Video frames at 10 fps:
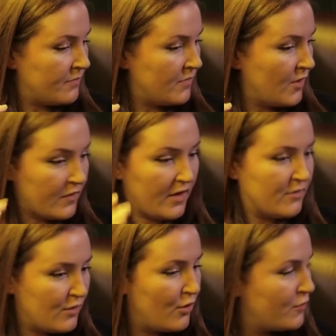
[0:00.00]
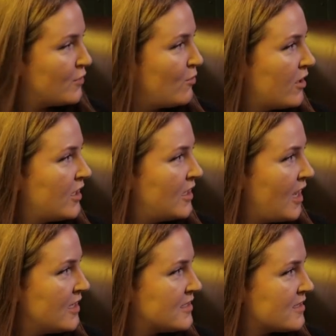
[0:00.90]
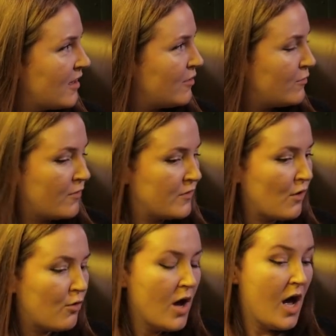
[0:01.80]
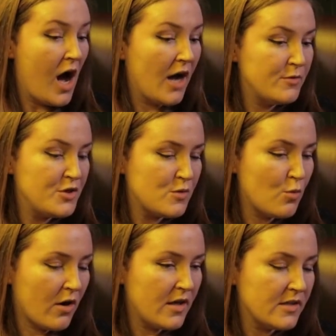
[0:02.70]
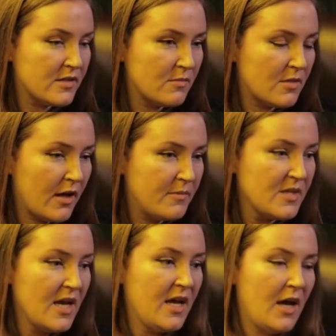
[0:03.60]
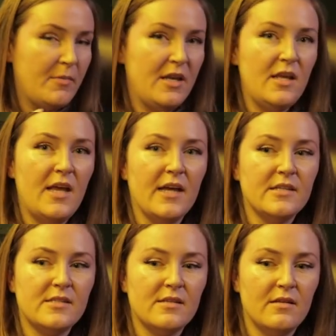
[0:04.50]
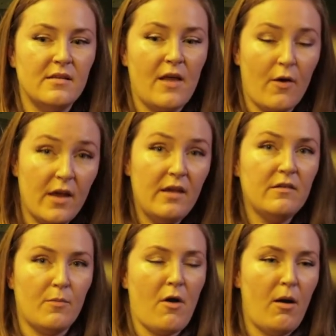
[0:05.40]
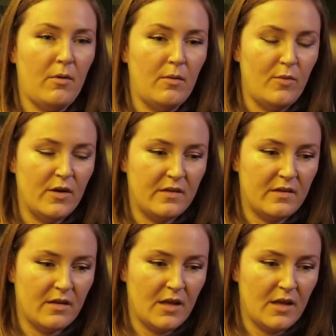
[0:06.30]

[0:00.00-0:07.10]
nothing is too good for the working class kind of. So I would just worry that sometimes, I mean, yes, there is a problem with